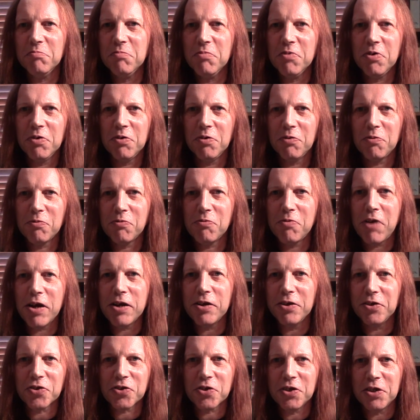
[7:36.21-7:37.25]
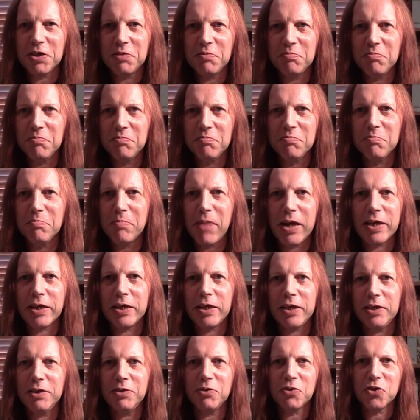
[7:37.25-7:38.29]
horrendously
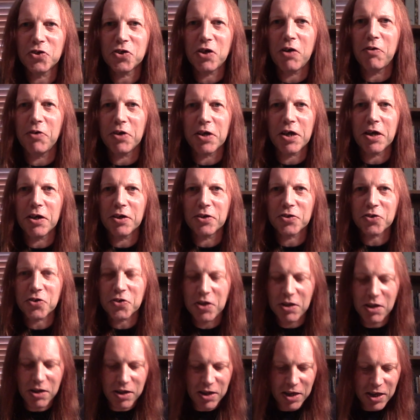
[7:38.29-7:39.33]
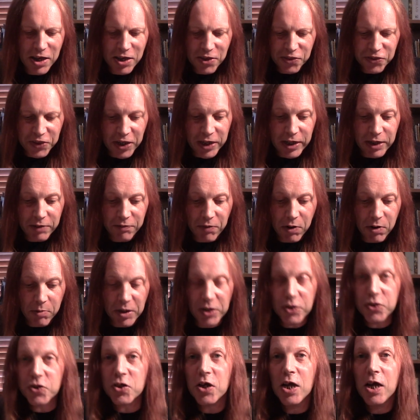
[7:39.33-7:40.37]
manky sherry casks here, thank you very
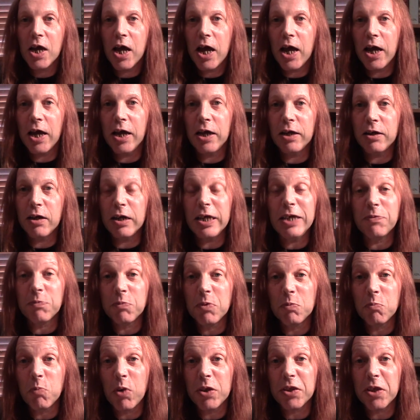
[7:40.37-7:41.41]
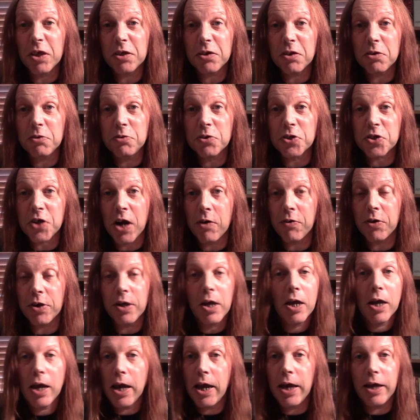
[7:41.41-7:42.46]
much. And even when they do sherry,
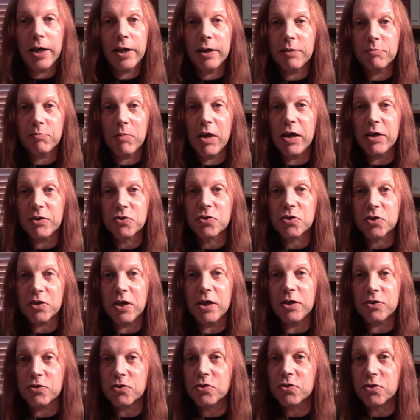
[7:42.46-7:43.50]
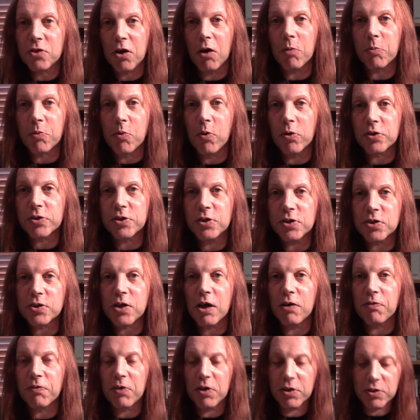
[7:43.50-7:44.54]
it's top quality
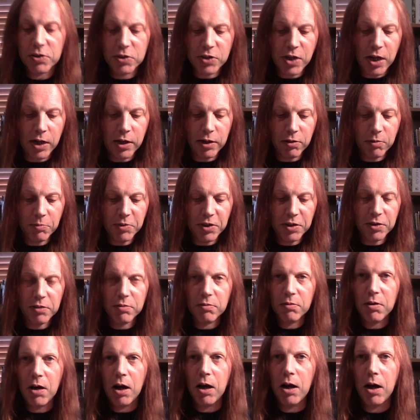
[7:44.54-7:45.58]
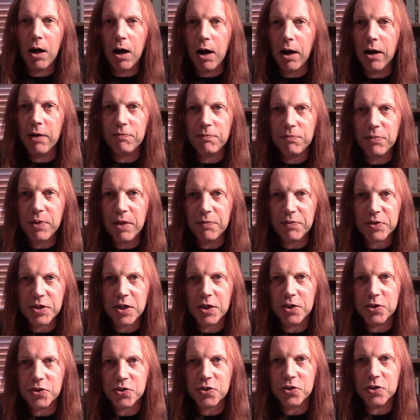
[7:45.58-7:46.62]
stuff, I can tell you. I mean, I have never
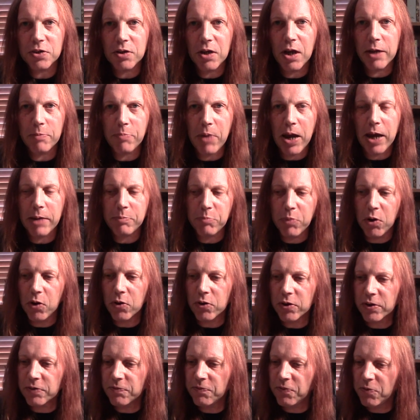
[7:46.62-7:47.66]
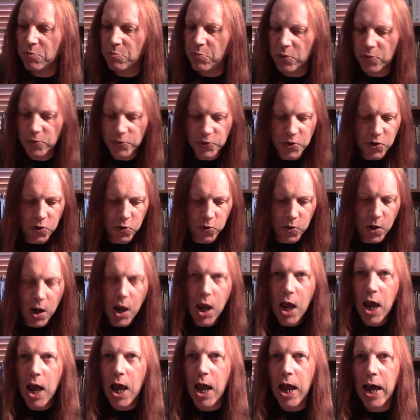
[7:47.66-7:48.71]
tasted a bad bottling from Paul John
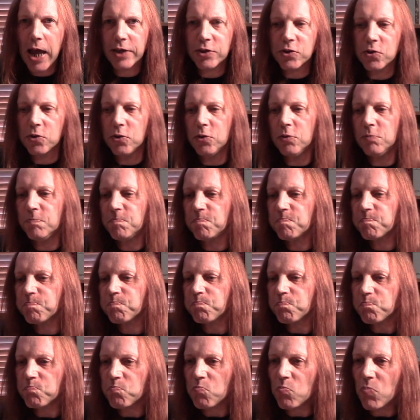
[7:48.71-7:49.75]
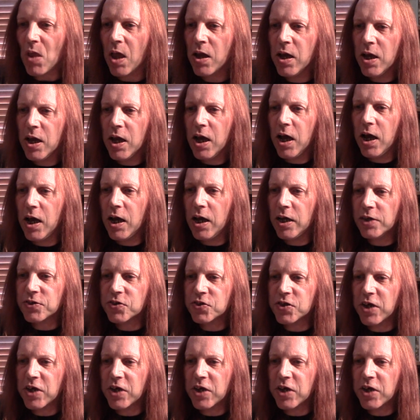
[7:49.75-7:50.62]
at all. The